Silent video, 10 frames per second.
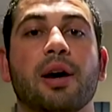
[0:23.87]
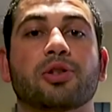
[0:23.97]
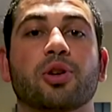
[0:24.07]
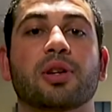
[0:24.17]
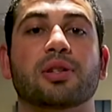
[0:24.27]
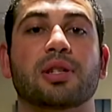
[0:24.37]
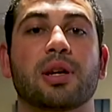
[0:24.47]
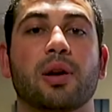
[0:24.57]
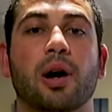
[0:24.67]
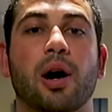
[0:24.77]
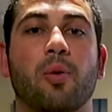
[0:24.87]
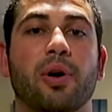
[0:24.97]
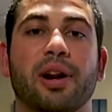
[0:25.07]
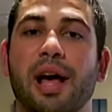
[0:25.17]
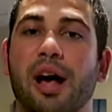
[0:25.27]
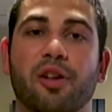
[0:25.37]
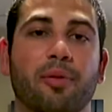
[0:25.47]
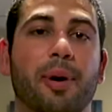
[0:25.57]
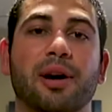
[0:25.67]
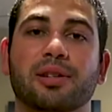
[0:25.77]
so you can see uh, what an out of
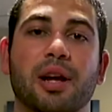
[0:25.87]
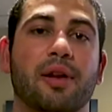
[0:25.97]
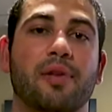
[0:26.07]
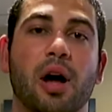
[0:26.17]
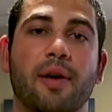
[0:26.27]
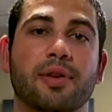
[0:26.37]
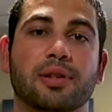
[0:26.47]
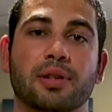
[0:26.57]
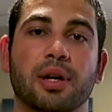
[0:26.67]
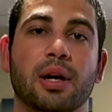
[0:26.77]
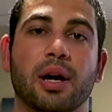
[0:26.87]
the box kind of novice